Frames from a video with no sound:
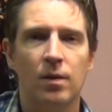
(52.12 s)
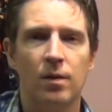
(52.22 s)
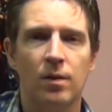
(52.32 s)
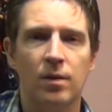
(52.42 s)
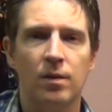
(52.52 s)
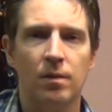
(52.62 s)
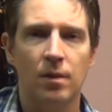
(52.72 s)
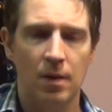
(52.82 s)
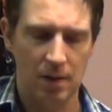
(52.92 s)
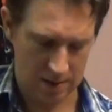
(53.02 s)

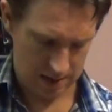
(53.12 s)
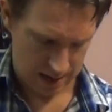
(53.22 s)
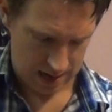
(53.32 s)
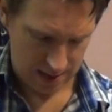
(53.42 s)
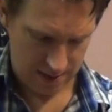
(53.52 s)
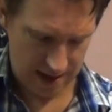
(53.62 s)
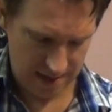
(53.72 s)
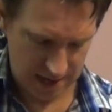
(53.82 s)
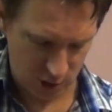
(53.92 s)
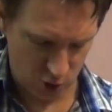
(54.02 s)
They
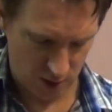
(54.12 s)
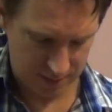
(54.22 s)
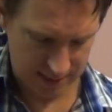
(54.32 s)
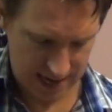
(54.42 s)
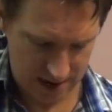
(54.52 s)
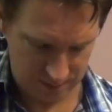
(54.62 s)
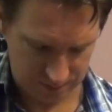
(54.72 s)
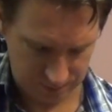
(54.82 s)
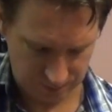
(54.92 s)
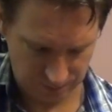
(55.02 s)
then drop
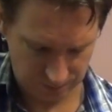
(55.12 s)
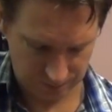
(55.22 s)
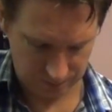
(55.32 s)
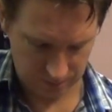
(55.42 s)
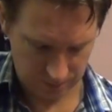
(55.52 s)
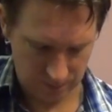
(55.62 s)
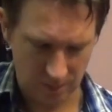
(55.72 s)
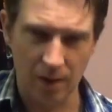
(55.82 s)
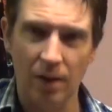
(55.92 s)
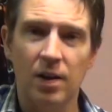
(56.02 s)
down
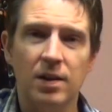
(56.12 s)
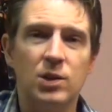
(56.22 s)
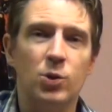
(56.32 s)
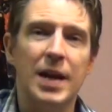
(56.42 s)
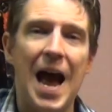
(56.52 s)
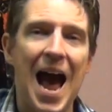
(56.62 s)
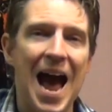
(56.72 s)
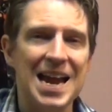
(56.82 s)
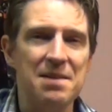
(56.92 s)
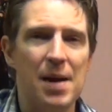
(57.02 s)
to an
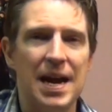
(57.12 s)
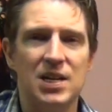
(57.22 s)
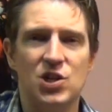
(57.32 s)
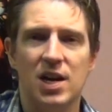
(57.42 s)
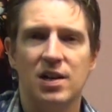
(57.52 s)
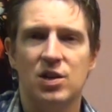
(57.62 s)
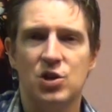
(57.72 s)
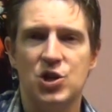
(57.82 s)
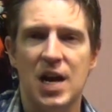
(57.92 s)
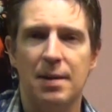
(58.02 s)
A major
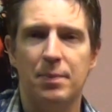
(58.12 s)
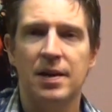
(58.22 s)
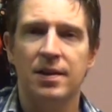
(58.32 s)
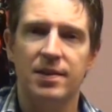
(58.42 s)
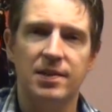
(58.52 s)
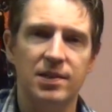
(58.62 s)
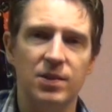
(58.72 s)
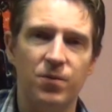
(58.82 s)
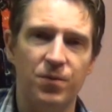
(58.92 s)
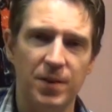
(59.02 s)
shape. This is
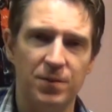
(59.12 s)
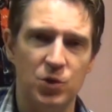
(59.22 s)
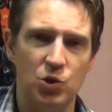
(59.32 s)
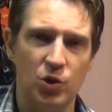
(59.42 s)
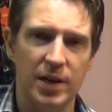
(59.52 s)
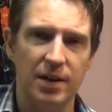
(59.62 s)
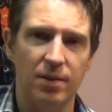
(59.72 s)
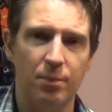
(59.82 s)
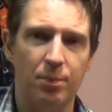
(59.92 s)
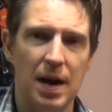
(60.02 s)
a 5th
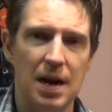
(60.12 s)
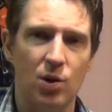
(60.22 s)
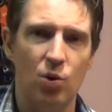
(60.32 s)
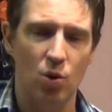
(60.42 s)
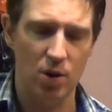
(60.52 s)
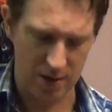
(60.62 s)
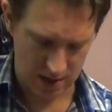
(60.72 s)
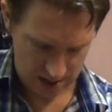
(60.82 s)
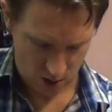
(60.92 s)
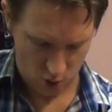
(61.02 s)
string bar chord,
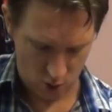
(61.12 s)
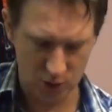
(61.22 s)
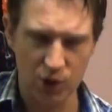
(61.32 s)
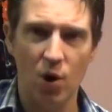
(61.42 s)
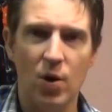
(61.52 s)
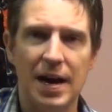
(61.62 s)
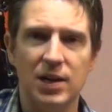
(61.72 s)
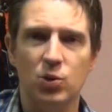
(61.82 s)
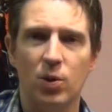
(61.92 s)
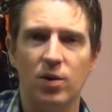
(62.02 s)
also
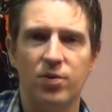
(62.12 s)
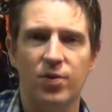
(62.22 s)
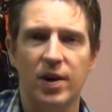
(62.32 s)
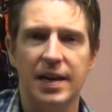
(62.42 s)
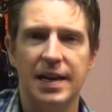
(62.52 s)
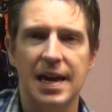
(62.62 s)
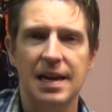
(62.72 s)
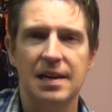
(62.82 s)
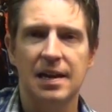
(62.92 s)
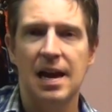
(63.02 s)
at 12th fret
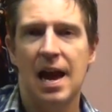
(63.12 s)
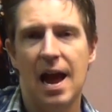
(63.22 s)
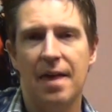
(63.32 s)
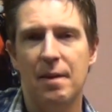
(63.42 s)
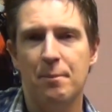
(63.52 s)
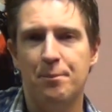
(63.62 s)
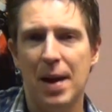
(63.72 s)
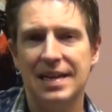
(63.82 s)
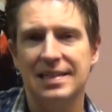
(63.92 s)
again, and then back